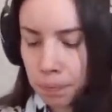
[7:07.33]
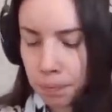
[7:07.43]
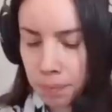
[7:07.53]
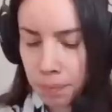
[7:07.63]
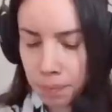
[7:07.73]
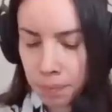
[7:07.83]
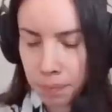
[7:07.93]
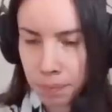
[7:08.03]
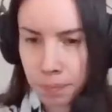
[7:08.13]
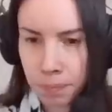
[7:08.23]

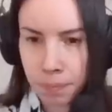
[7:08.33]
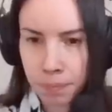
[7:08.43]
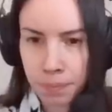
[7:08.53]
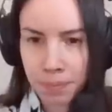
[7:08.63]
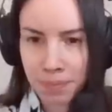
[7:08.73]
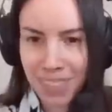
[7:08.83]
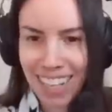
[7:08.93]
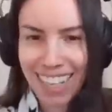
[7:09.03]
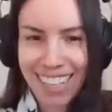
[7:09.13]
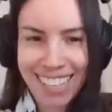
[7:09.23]

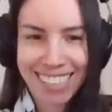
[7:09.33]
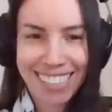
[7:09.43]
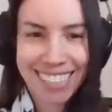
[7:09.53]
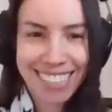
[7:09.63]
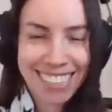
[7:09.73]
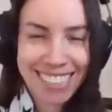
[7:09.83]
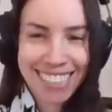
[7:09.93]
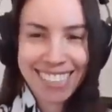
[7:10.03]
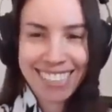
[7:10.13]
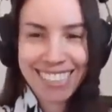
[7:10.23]

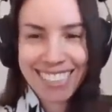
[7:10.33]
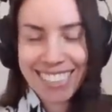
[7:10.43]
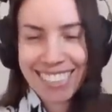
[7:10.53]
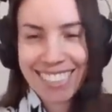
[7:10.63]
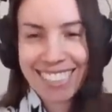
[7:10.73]
(silent)